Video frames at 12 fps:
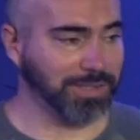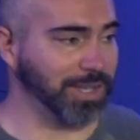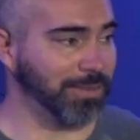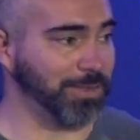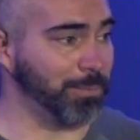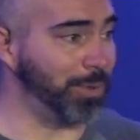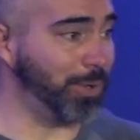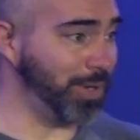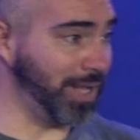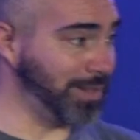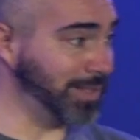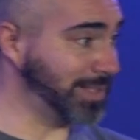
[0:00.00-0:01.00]
off the boat
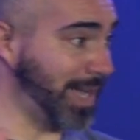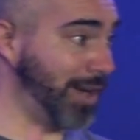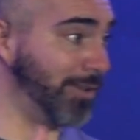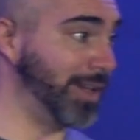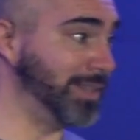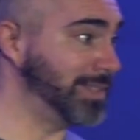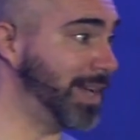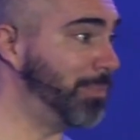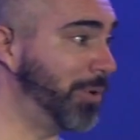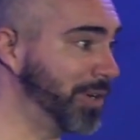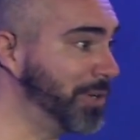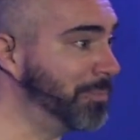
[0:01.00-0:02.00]
and this guy runs up
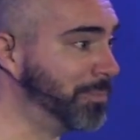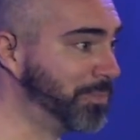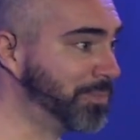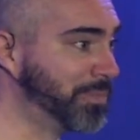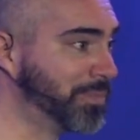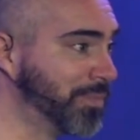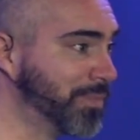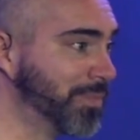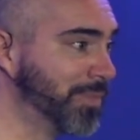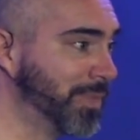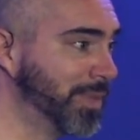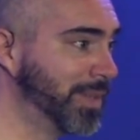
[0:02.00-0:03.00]
on him.
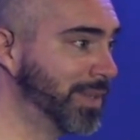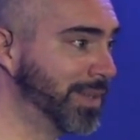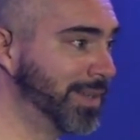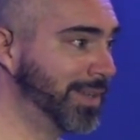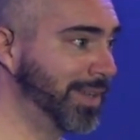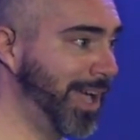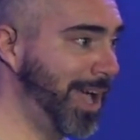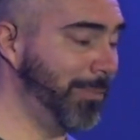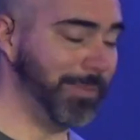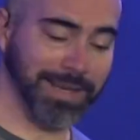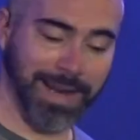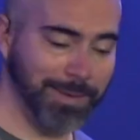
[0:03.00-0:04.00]
I
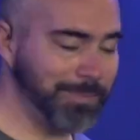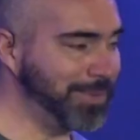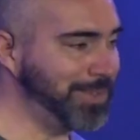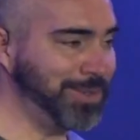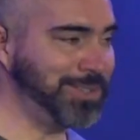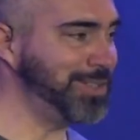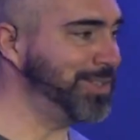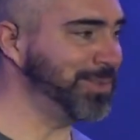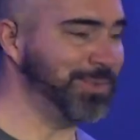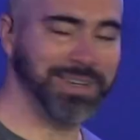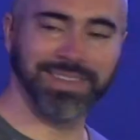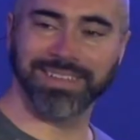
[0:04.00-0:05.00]
mean, I, don't you just
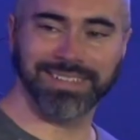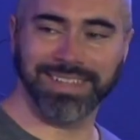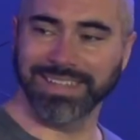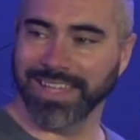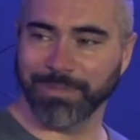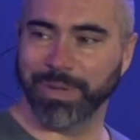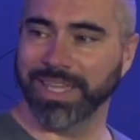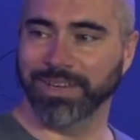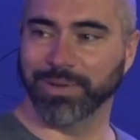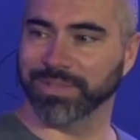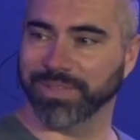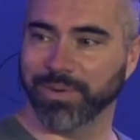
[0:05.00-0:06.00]
wonder the scene? Like Peter
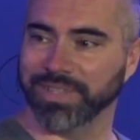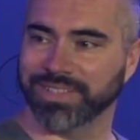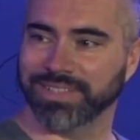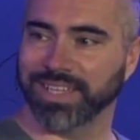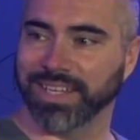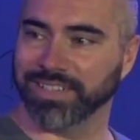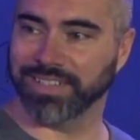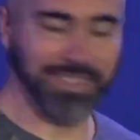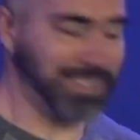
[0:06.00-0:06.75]
was always skittish. He's